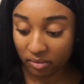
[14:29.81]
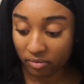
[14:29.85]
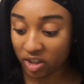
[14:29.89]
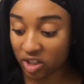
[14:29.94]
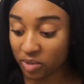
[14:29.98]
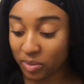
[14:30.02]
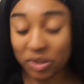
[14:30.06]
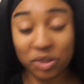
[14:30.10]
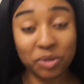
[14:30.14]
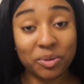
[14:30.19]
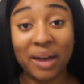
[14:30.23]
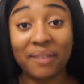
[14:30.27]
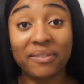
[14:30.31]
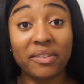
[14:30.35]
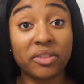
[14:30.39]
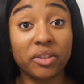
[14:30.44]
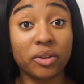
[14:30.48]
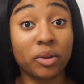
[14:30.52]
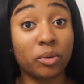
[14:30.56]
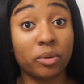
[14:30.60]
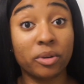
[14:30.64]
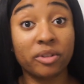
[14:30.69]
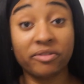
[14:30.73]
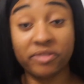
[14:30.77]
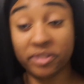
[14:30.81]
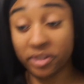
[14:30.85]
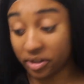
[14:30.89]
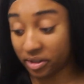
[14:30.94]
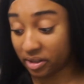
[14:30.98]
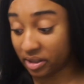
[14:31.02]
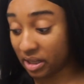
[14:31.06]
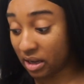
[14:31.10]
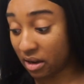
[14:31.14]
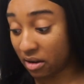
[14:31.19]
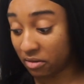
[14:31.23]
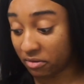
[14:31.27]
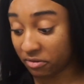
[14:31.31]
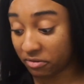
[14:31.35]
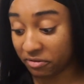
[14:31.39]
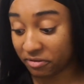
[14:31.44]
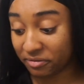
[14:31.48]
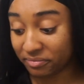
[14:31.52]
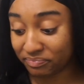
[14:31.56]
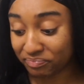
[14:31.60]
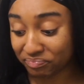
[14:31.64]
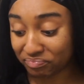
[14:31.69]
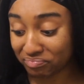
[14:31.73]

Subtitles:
Which means you have nothing going for yourself.